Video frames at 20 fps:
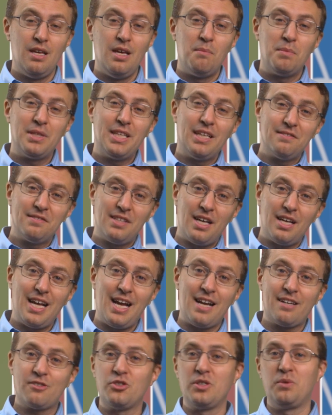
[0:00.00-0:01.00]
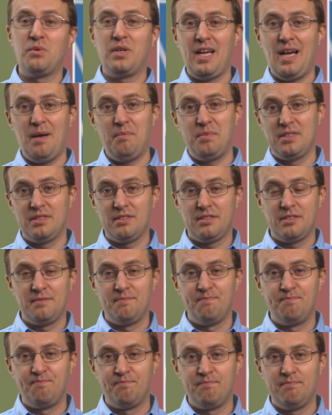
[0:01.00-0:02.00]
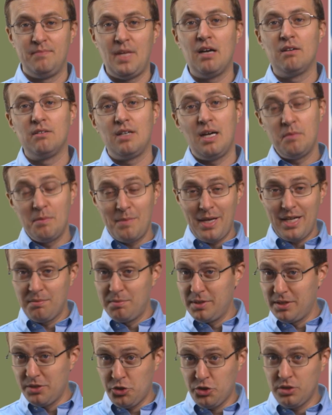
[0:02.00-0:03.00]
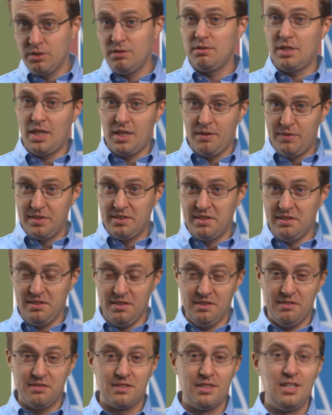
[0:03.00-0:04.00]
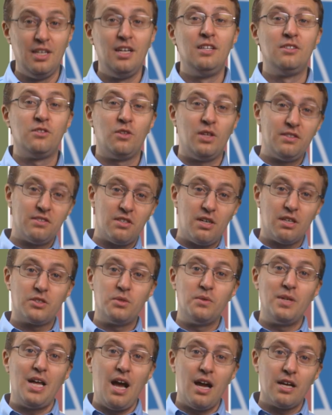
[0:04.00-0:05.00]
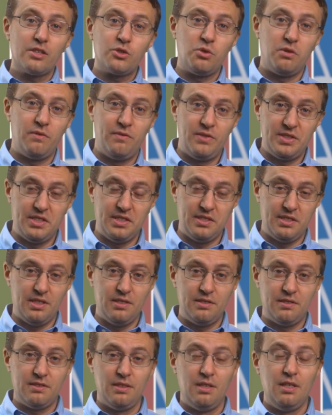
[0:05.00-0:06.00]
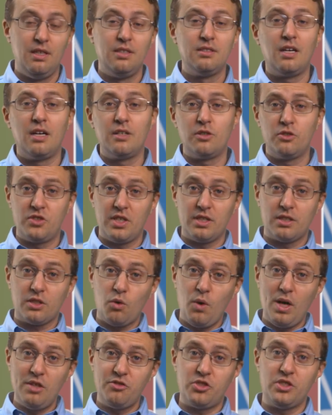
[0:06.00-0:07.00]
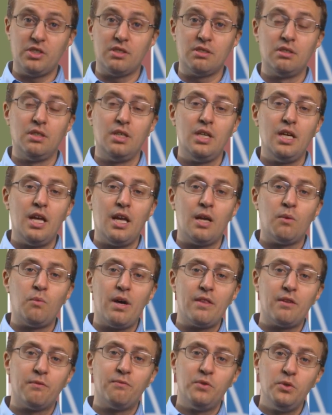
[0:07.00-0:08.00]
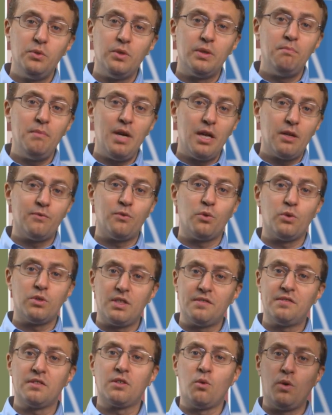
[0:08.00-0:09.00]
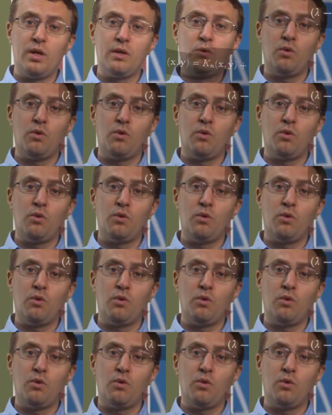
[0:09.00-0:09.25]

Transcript: But that's not actually what happens. Now, I'm a mathematician, not a physicist, so let's talk to an actual physicist to understand the question and why the fluid metaphor doesn't quite